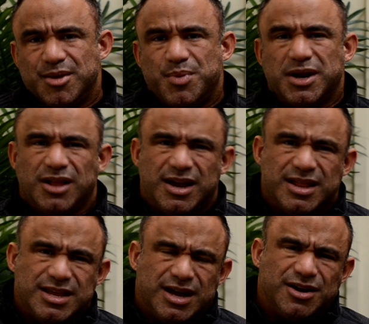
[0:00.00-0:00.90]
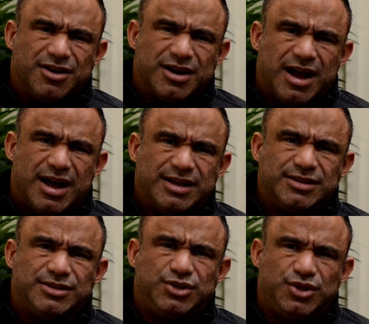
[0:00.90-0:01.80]
But a lot of the younger
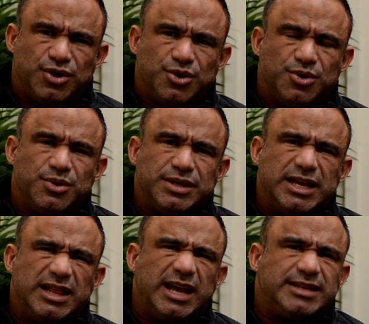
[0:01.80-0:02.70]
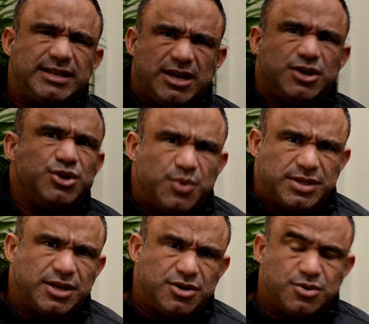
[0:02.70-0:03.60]
guys do, and they like to tell you
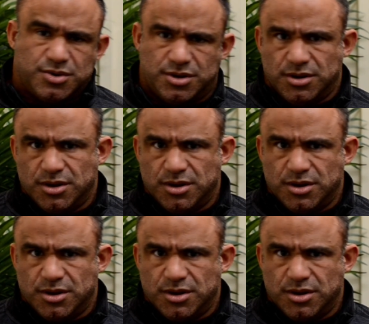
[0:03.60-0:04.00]
what they're doing.